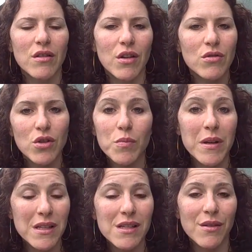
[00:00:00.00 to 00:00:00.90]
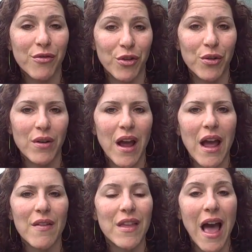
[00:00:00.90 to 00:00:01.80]
they're two pieces of fruit,
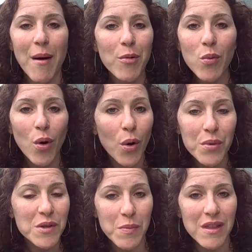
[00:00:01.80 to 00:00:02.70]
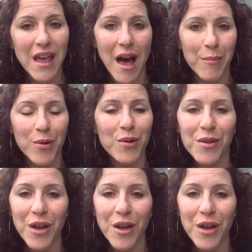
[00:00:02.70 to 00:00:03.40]
and the apple will always be the apple,